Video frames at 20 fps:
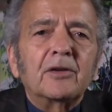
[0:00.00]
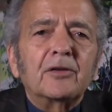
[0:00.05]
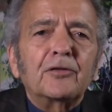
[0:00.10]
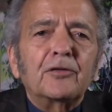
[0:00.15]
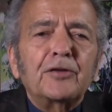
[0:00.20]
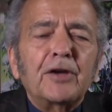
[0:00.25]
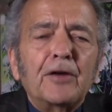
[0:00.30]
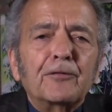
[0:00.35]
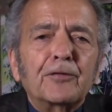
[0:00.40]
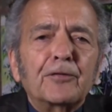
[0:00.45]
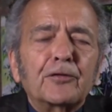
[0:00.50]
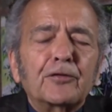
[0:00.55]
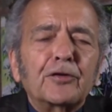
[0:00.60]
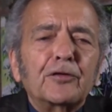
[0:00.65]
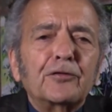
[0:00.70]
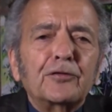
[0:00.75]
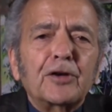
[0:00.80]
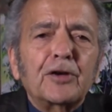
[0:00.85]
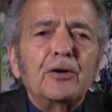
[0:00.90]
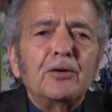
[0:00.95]
San
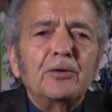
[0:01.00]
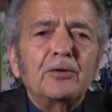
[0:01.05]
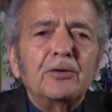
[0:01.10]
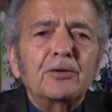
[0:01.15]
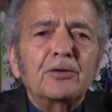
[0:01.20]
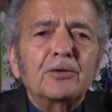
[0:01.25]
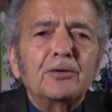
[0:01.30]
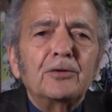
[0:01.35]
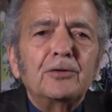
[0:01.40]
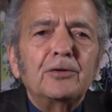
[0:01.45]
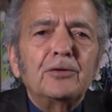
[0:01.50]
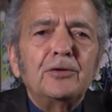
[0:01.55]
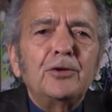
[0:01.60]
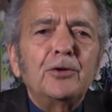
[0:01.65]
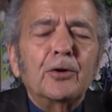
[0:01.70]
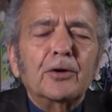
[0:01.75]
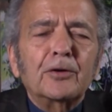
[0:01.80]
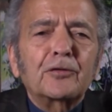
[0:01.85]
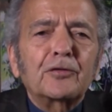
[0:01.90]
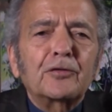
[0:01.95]
Francisco, New
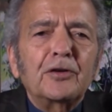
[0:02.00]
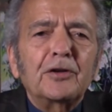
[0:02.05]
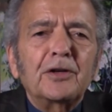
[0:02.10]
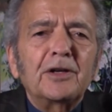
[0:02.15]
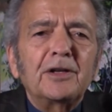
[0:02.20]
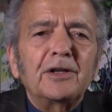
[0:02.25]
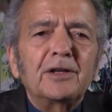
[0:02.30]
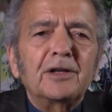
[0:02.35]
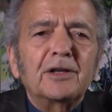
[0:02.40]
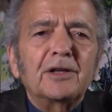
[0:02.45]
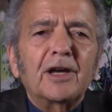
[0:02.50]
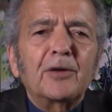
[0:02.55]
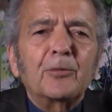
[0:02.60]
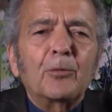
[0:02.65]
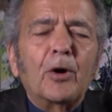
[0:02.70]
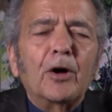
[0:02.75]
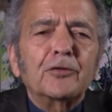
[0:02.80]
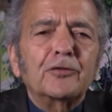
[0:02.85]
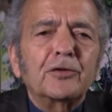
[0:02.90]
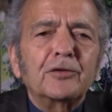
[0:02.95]
York City, and
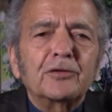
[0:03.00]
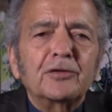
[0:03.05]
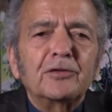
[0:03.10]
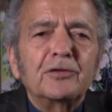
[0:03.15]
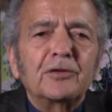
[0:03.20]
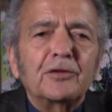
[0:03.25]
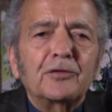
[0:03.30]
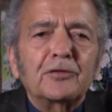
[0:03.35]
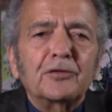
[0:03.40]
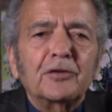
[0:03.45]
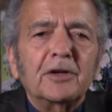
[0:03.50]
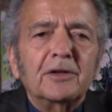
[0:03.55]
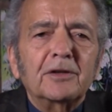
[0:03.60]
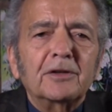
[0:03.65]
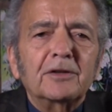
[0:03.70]
Washington, D.C.